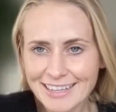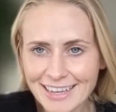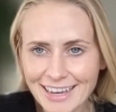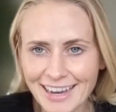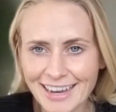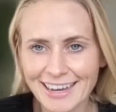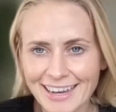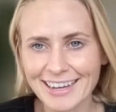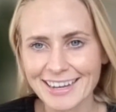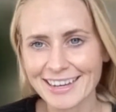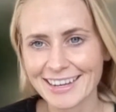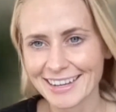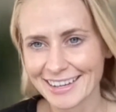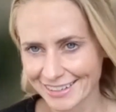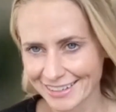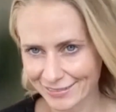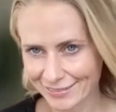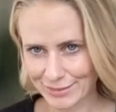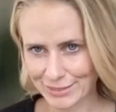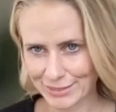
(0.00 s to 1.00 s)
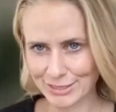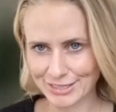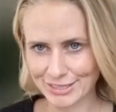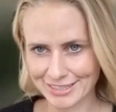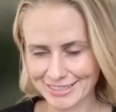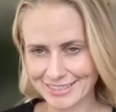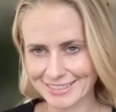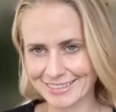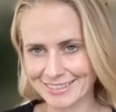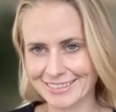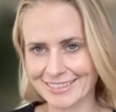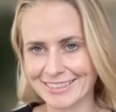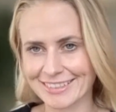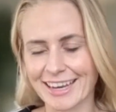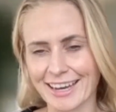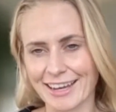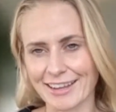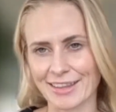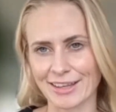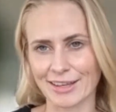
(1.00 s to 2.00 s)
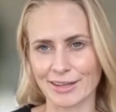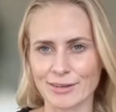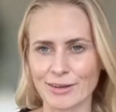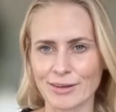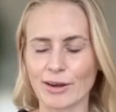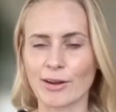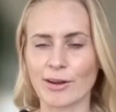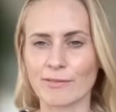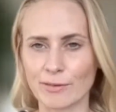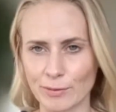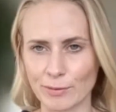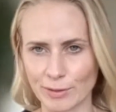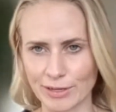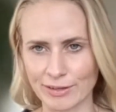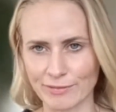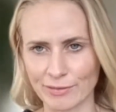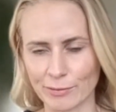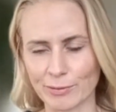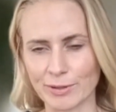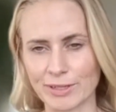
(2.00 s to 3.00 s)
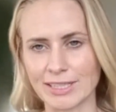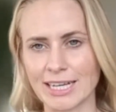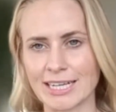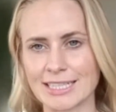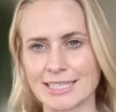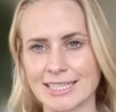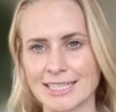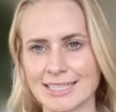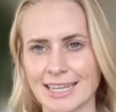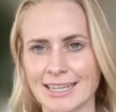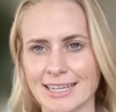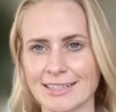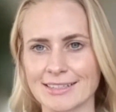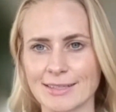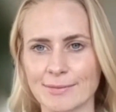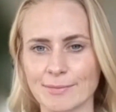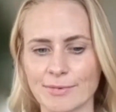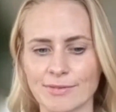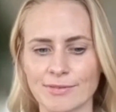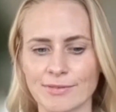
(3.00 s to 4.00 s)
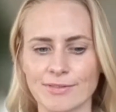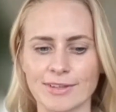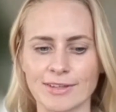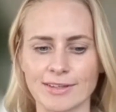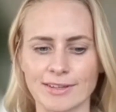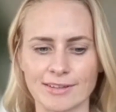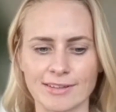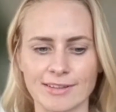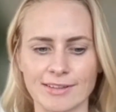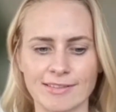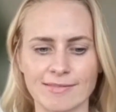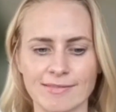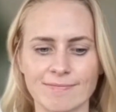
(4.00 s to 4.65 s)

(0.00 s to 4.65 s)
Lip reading: Yeah. Which is, I think not everyone even realizes that some of the